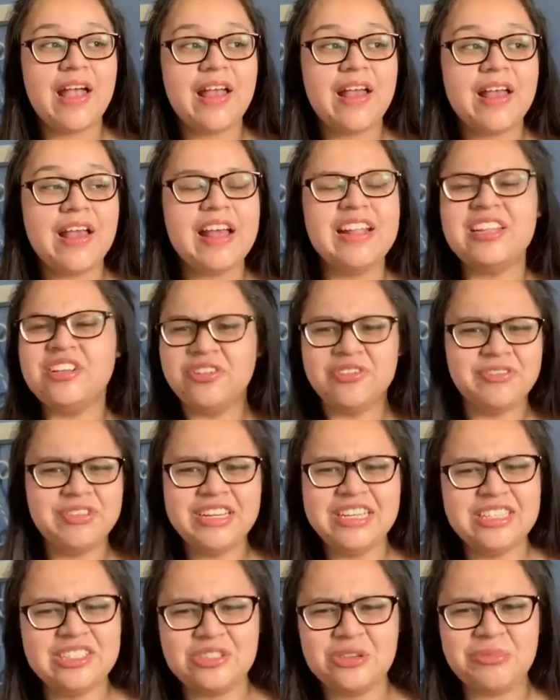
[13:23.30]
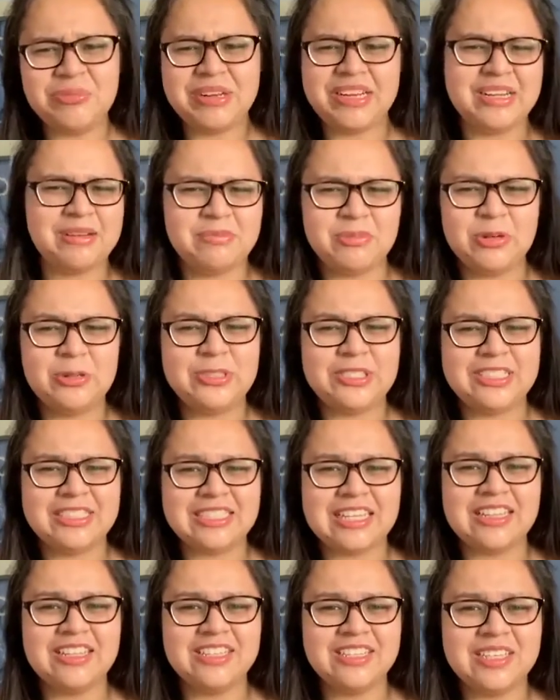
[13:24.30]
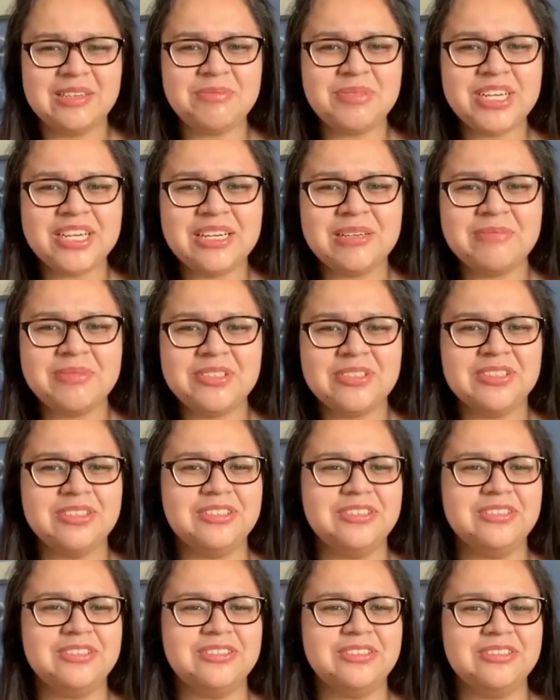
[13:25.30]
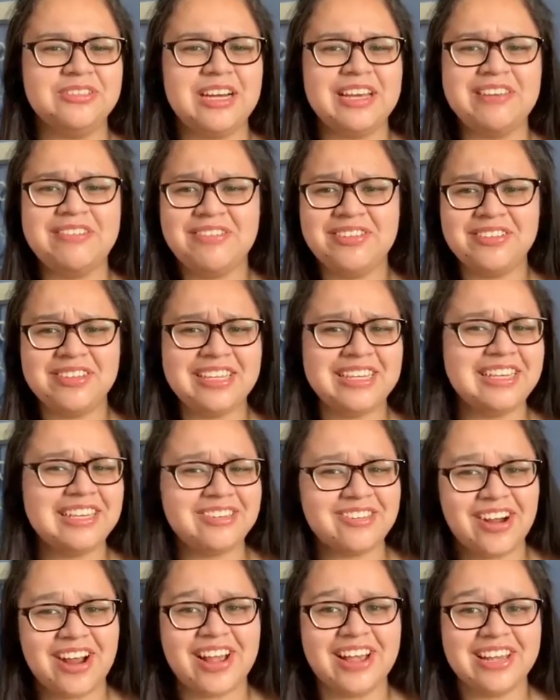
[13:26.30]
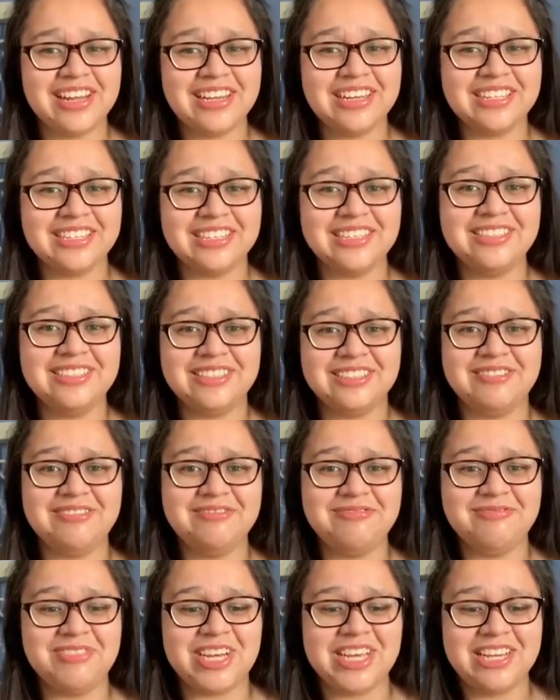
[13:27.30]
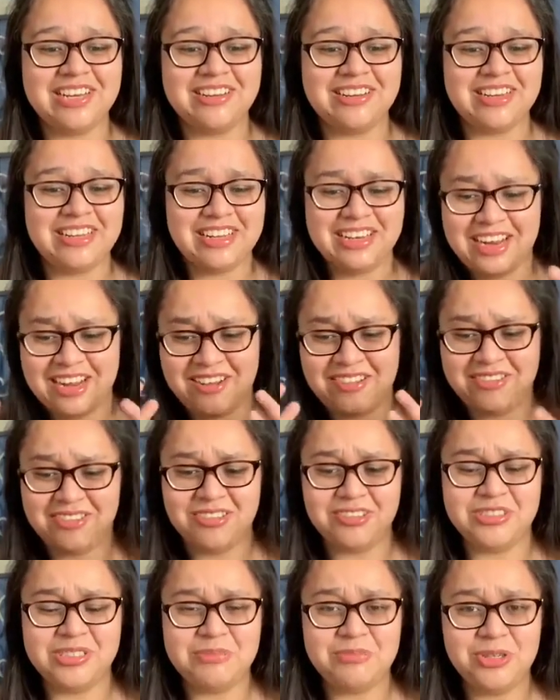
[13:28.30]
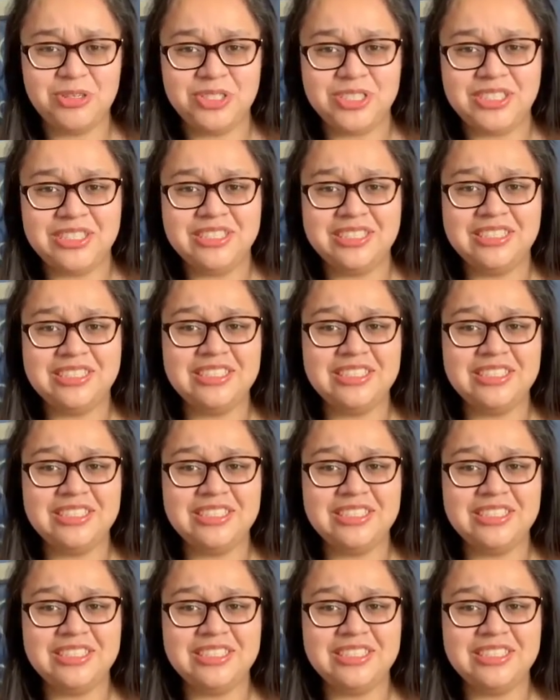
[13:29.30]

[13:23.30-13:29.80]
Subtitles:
And you're feeling so many emotions at the same time. So I feel like crying is a good way to let out those emotions.